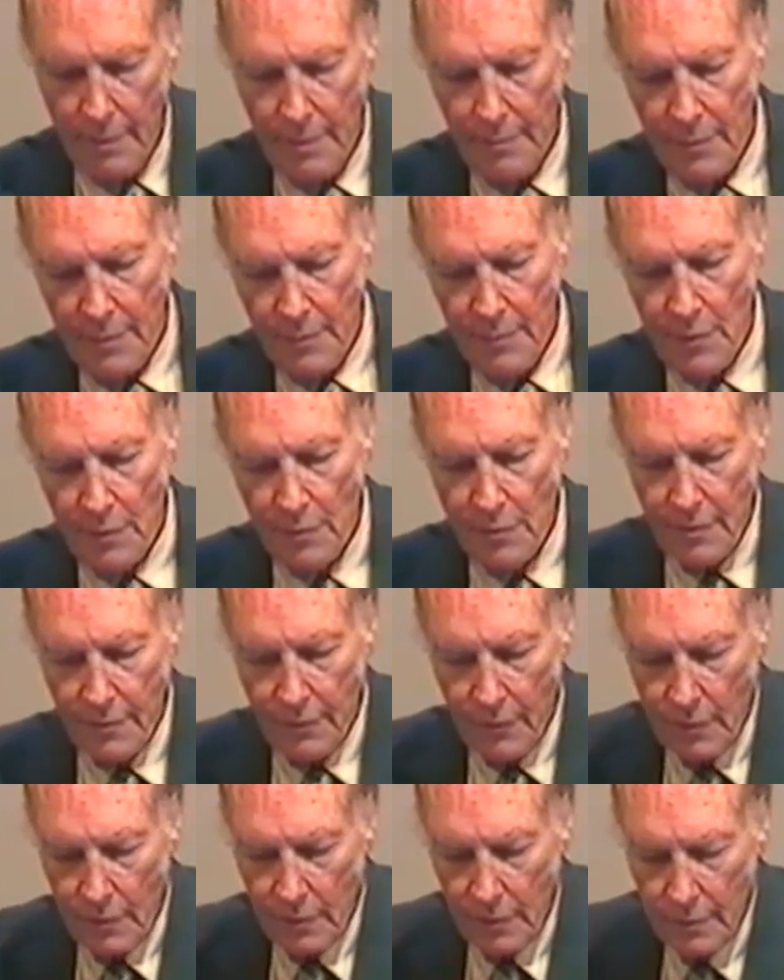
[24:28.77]
but most
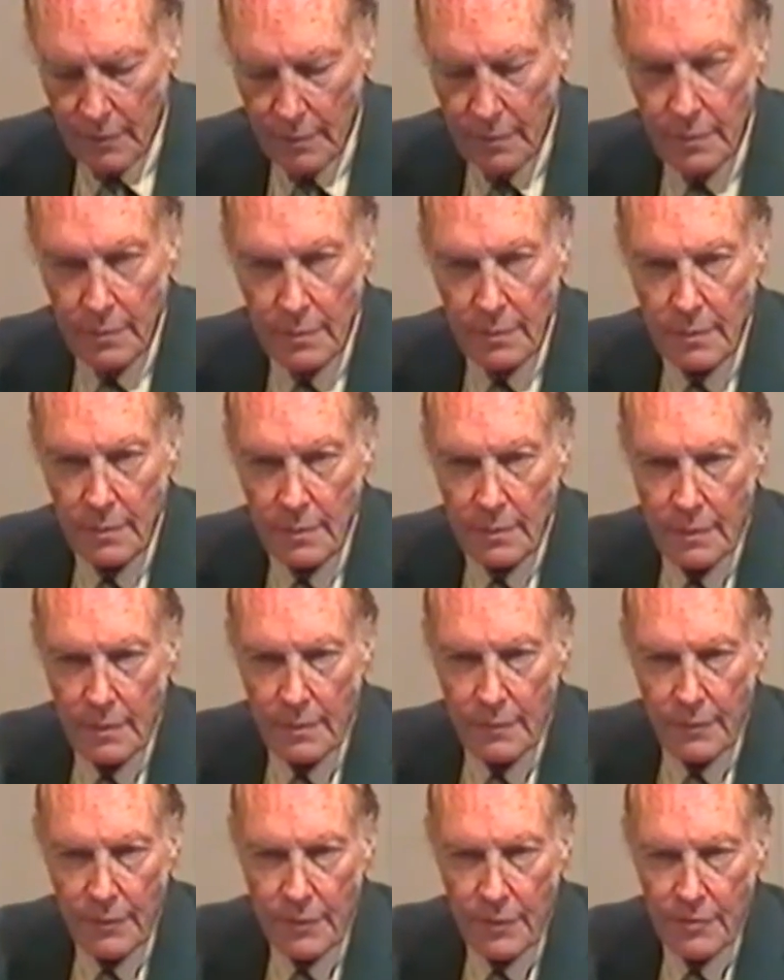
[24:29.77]
of all
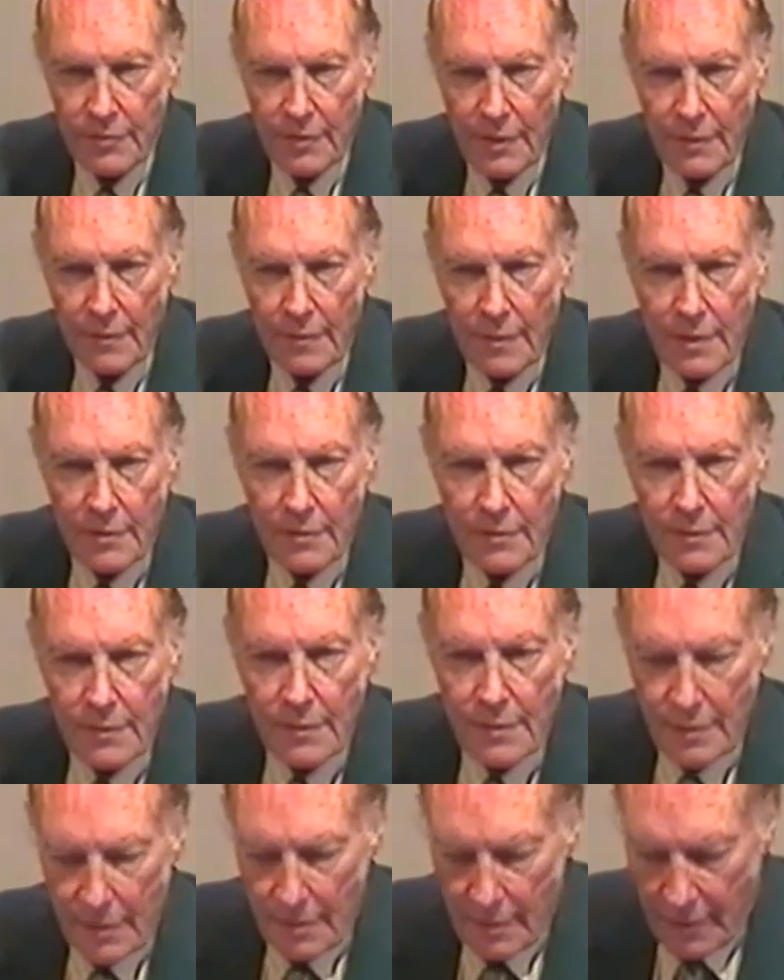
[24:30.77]
for the
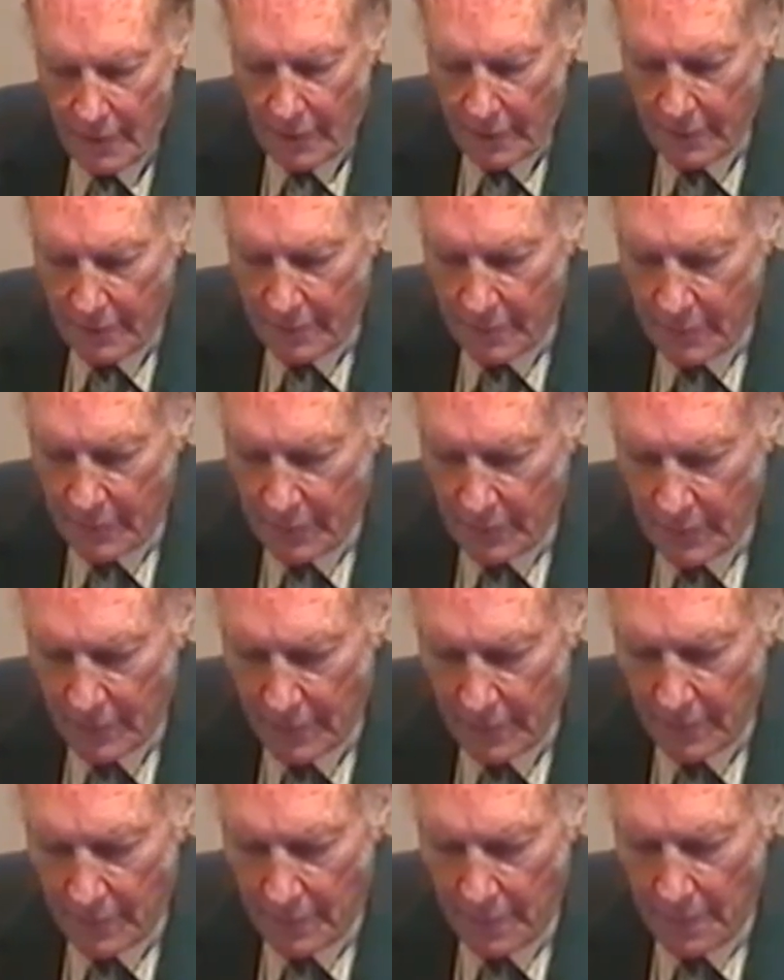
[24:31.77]
generations as yet
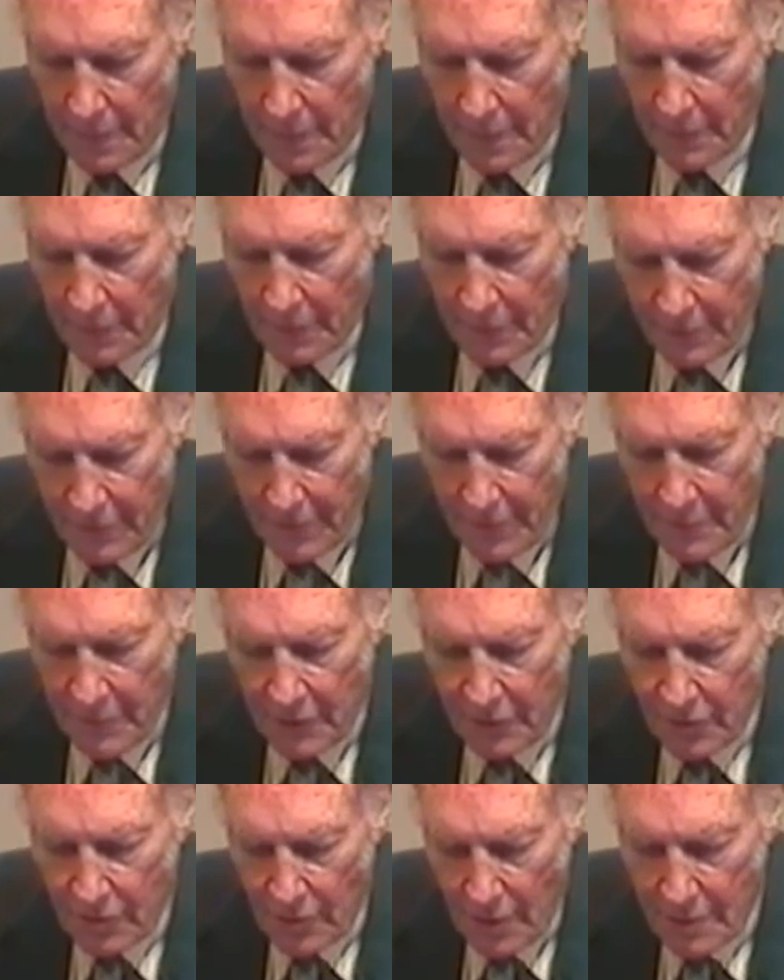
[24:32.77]
unborn, to give them
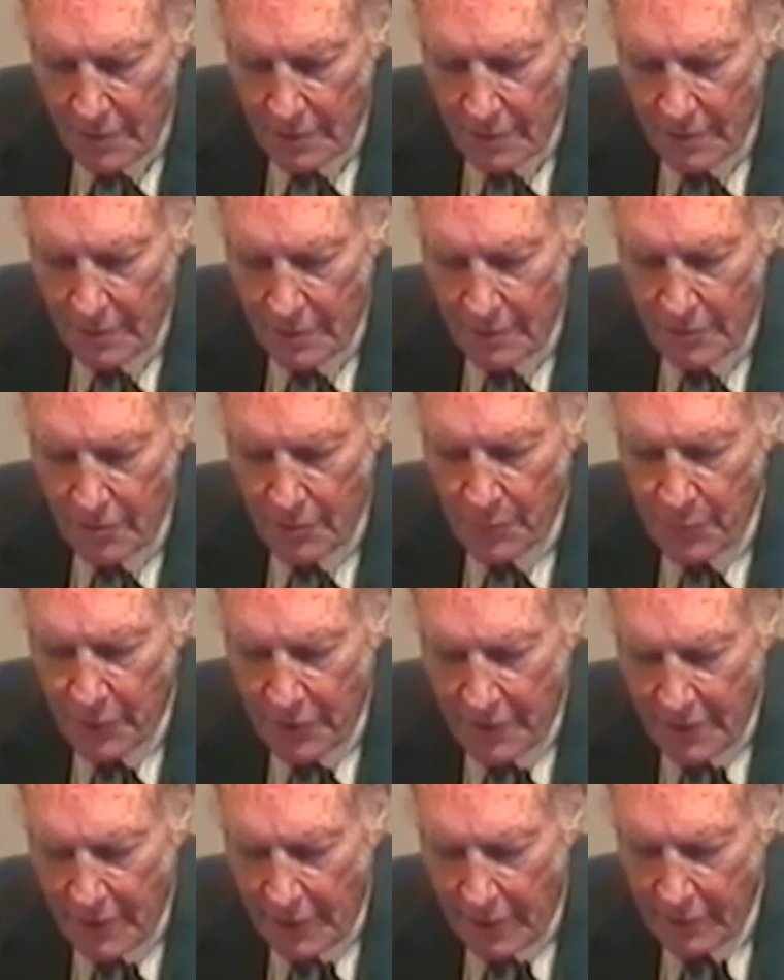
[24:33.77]
the chance to
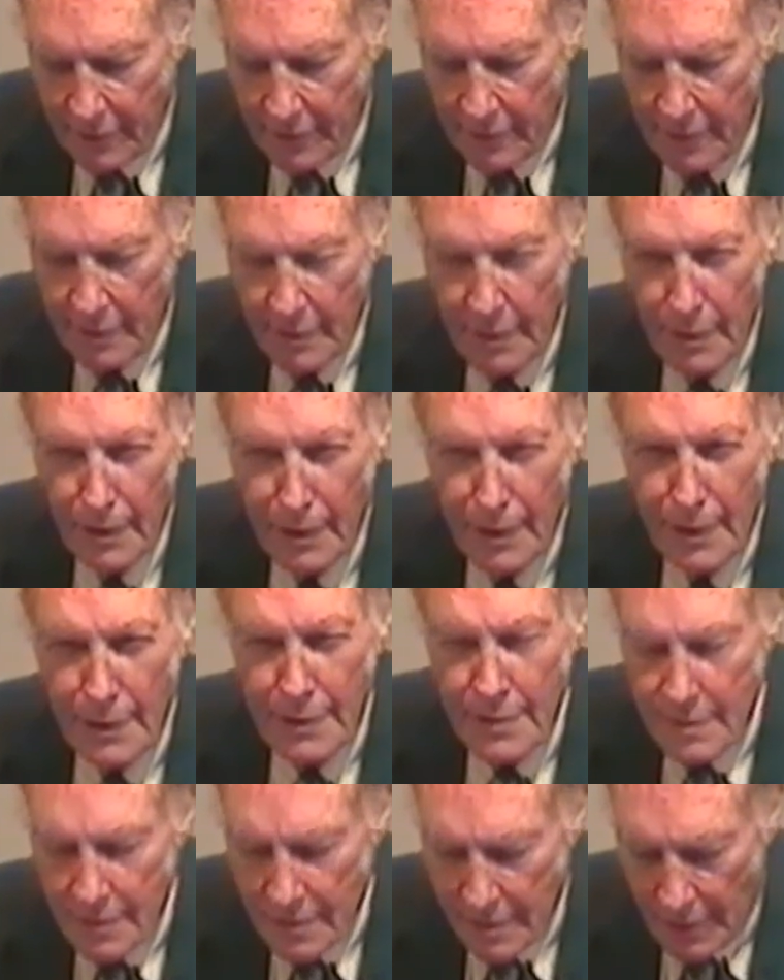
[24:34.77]
protect,
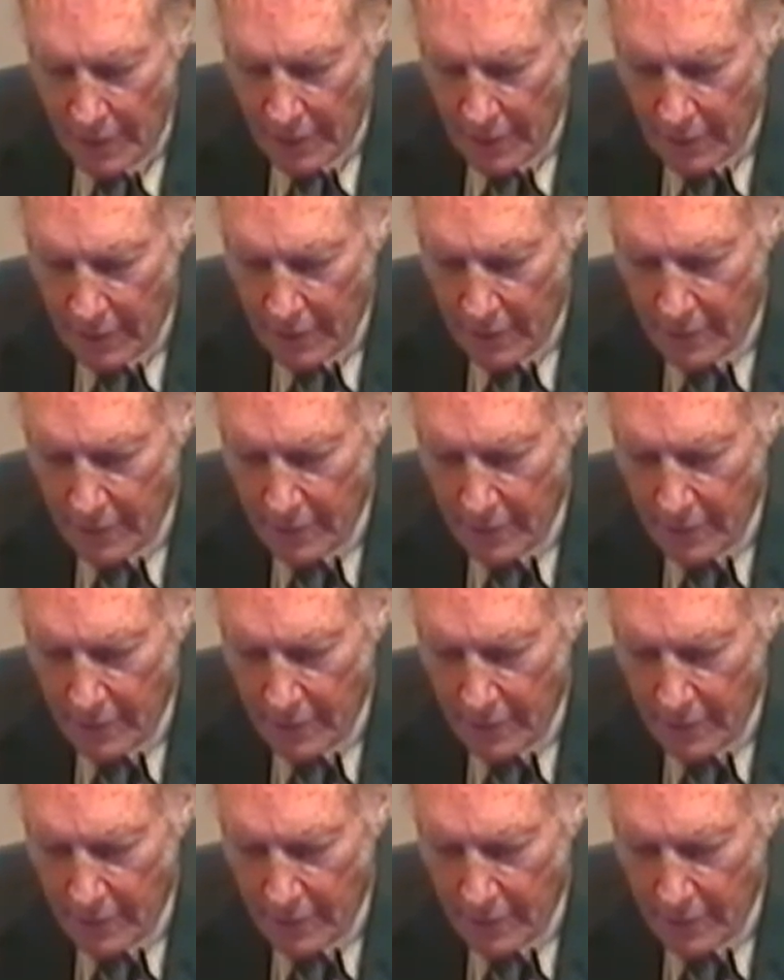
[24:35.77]
unsullied,